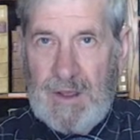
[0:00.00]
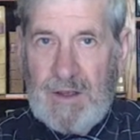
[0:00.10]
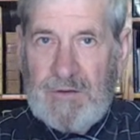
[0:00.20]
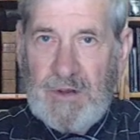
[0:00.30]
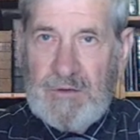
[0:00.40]

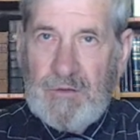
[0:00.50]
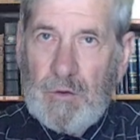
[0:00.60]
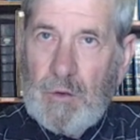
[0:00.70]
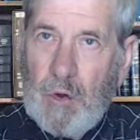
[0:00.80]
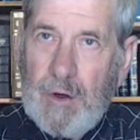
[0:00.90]
says the
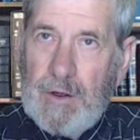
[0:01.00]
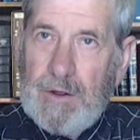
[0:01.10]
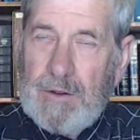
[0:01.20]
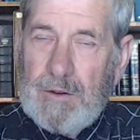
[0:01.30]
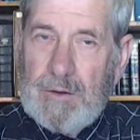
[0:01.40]
Lord,
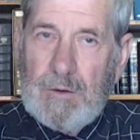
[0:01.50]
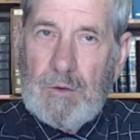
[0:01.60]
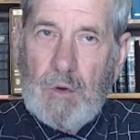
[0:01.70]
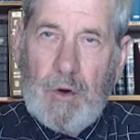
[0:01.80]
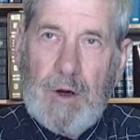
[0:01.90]
the
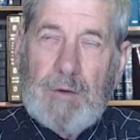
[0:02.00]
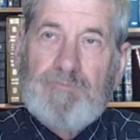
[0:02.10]
Lord.